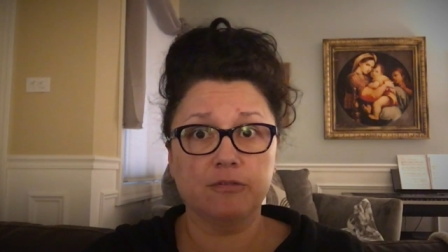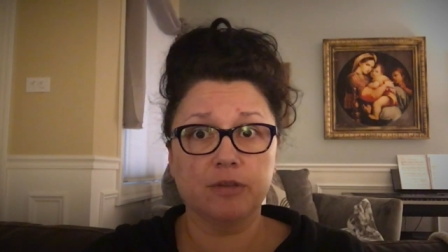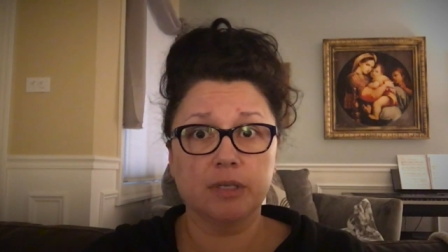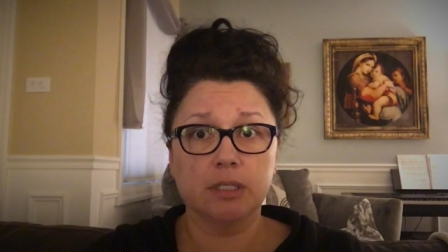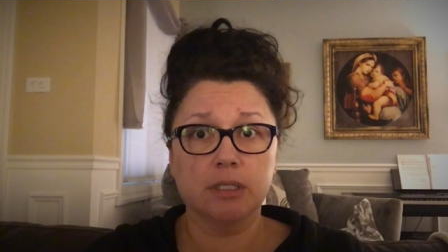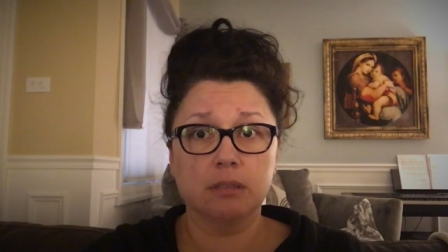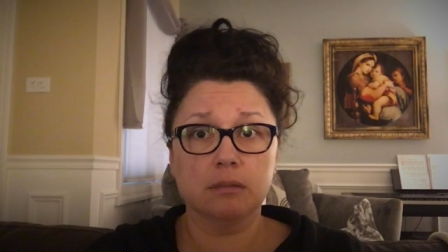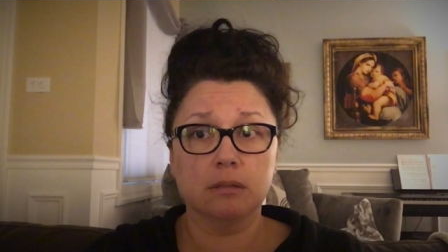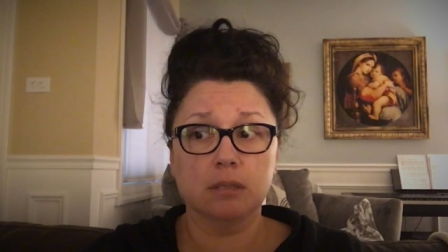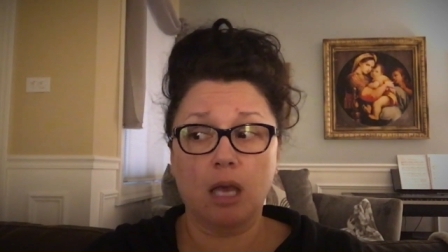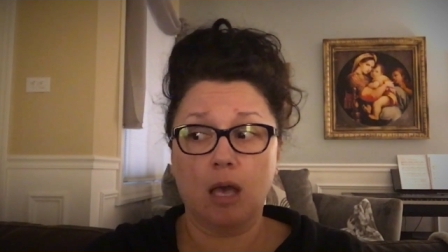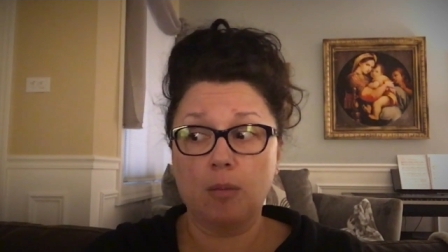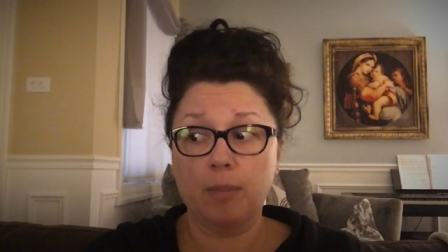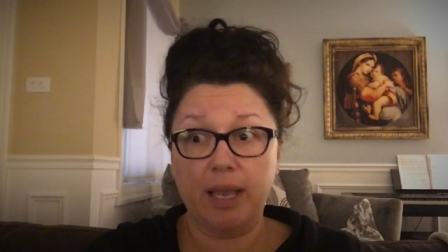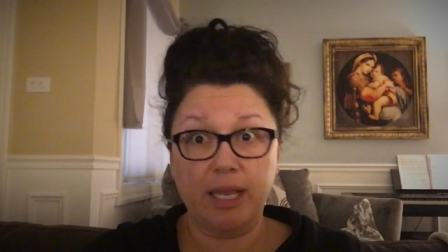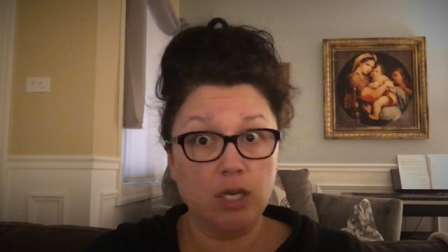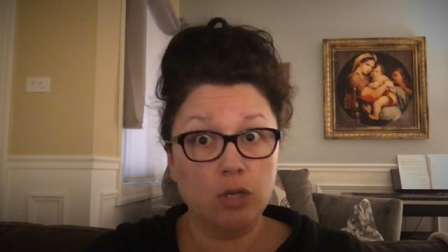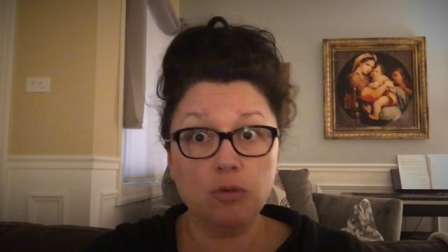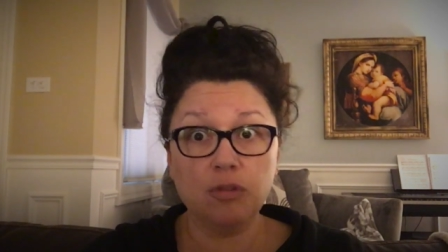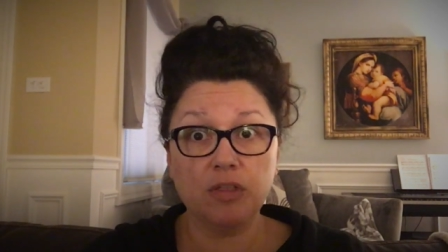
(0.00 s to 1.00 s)
and I'll buy
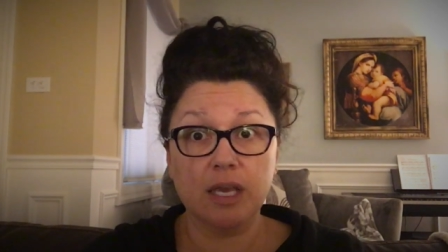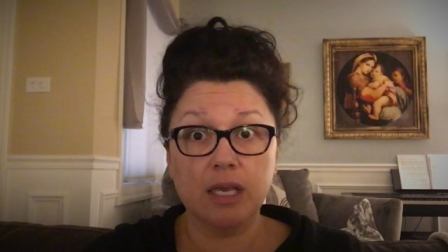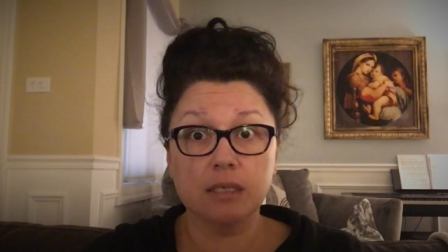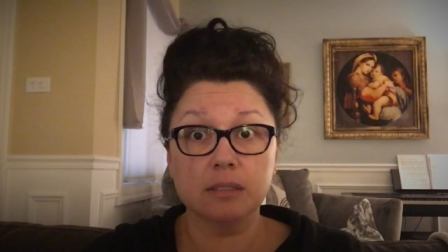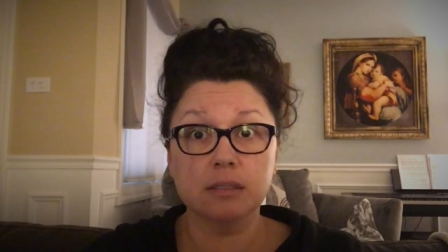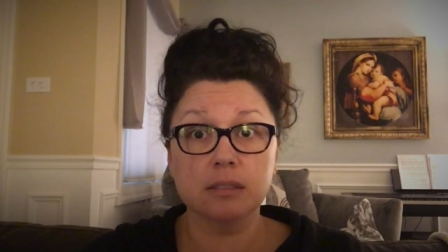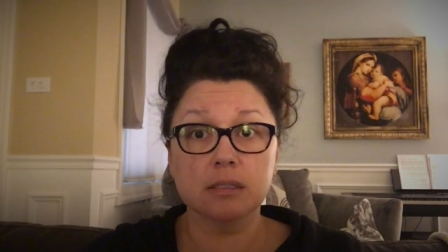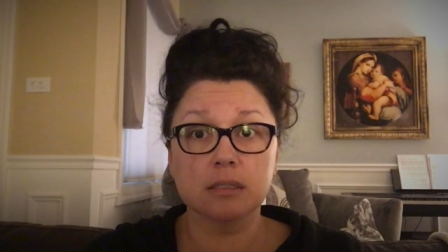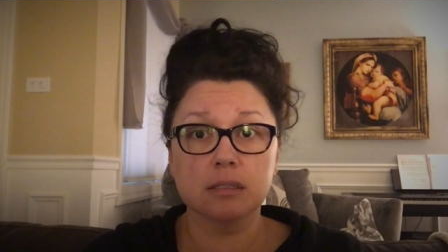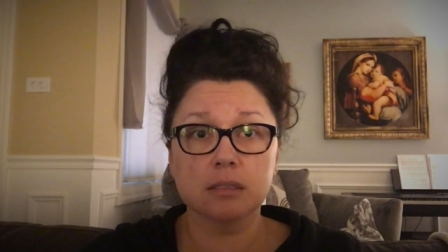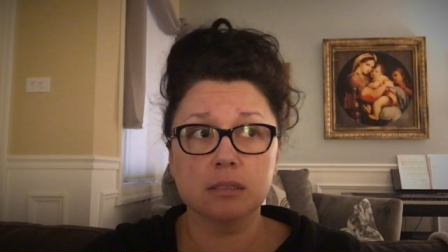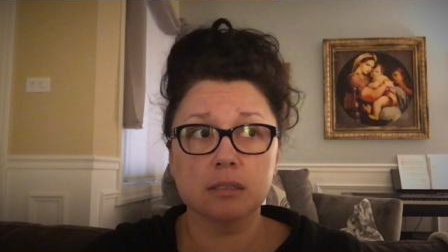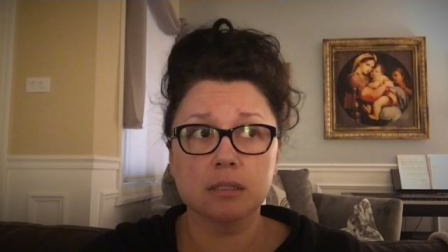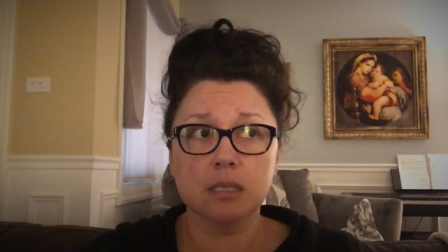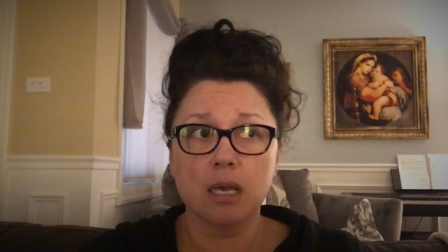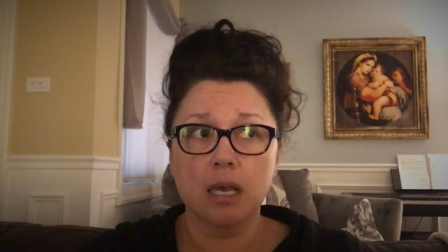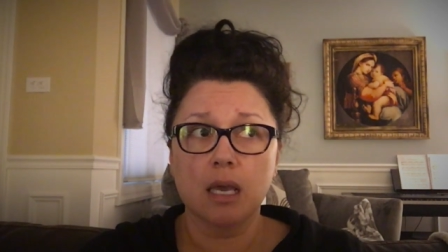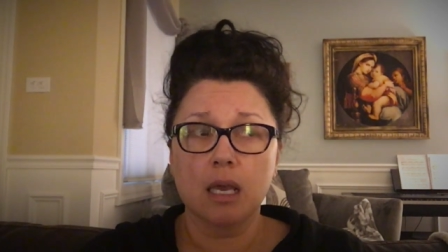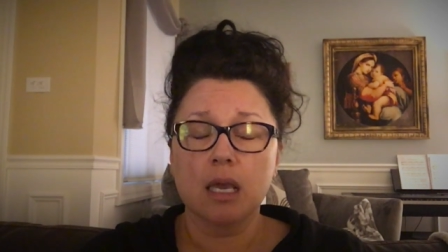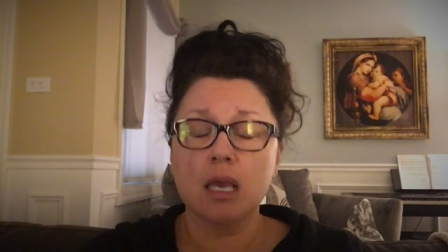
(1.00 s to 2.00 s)
new things since
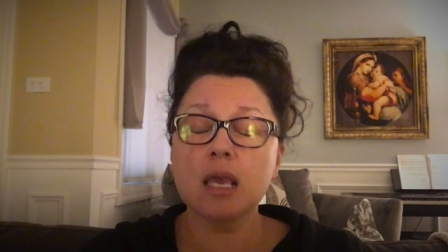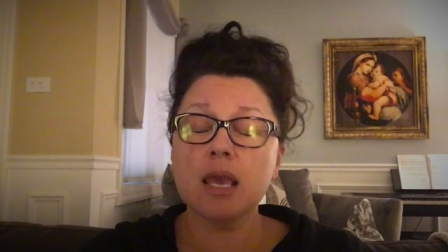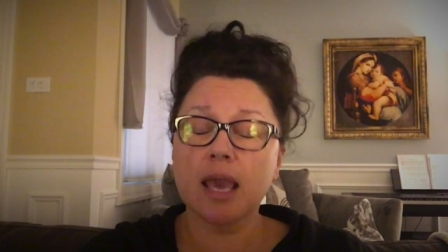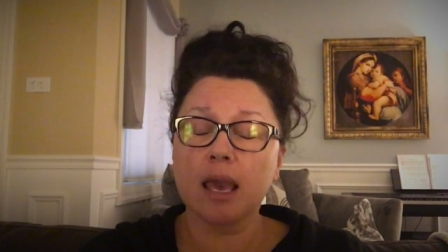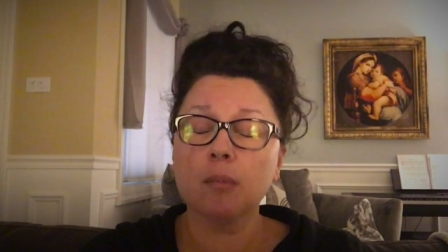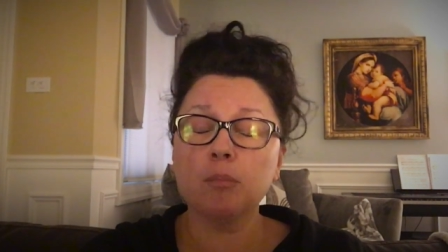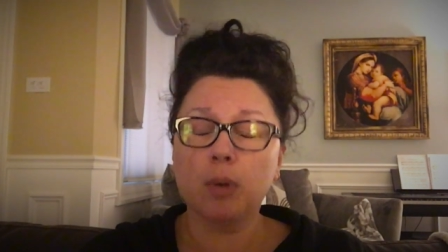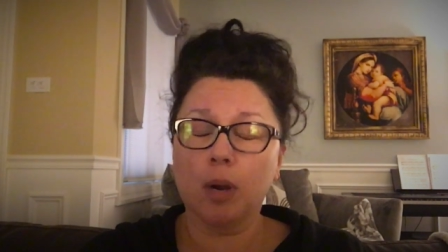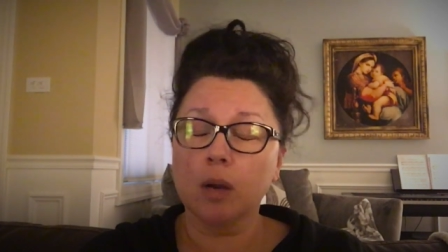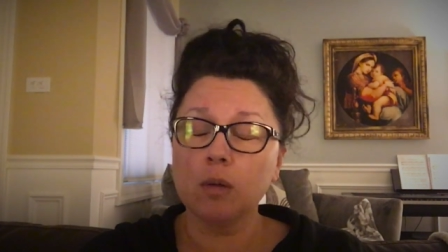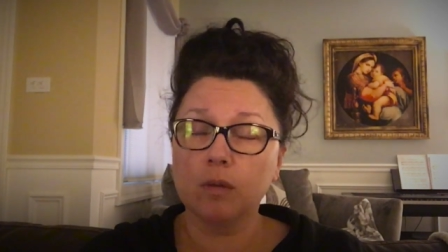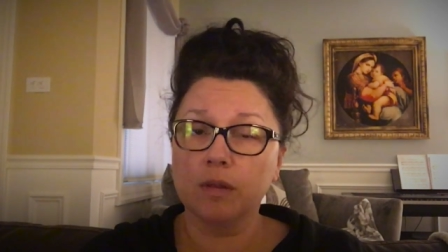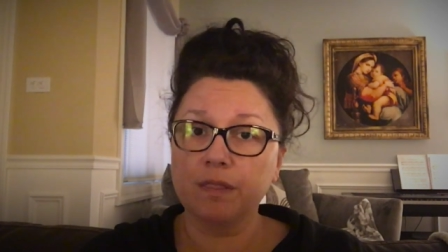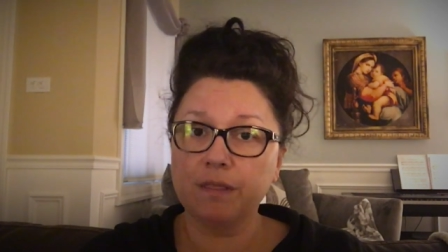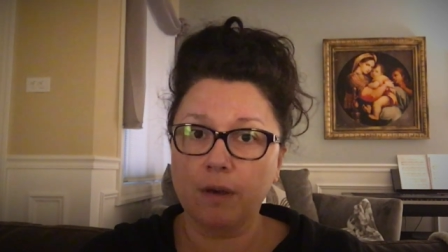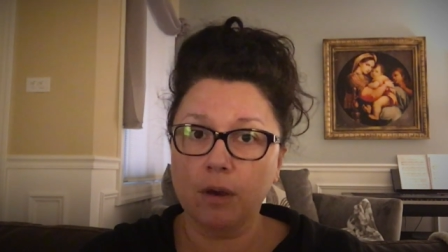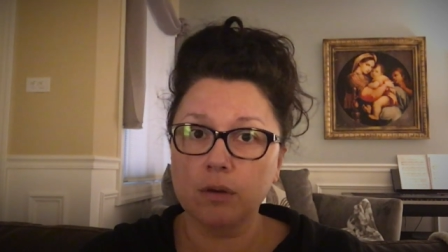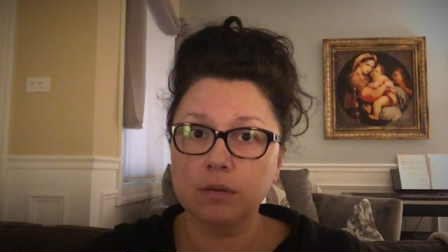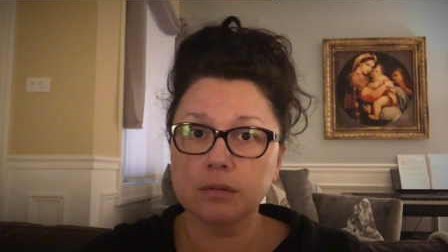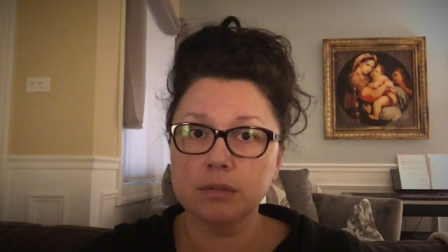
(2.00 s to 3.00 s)
he can't part with
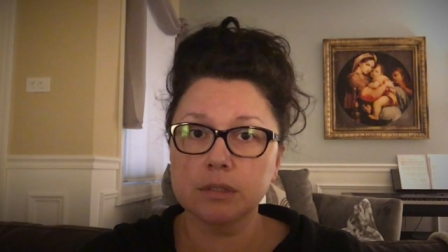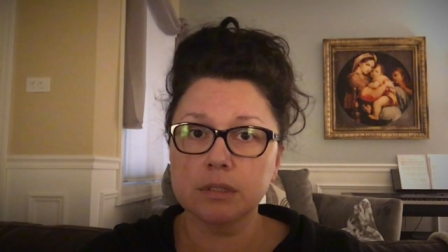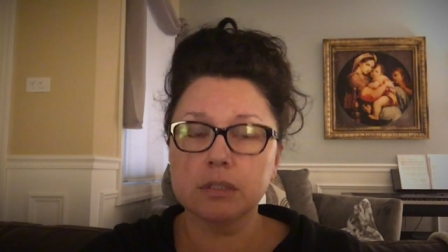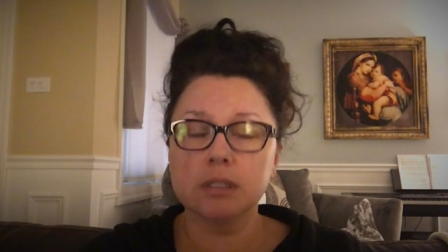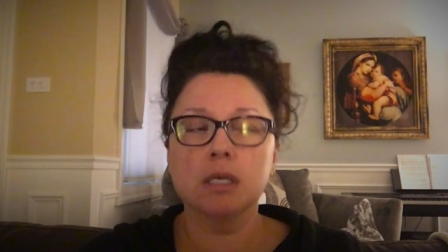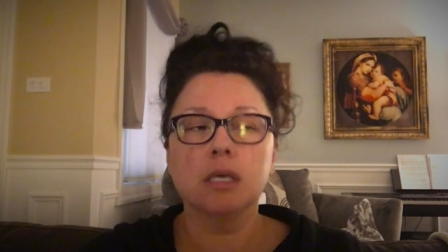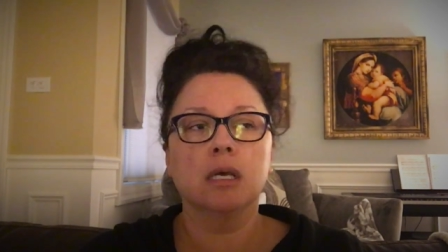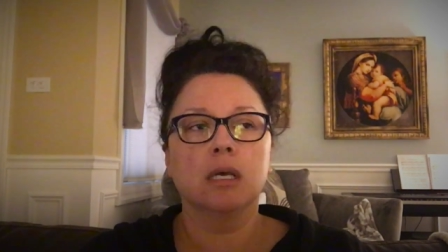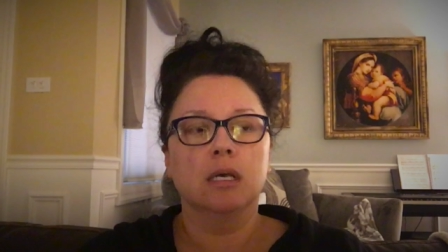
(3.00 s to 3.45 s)
those.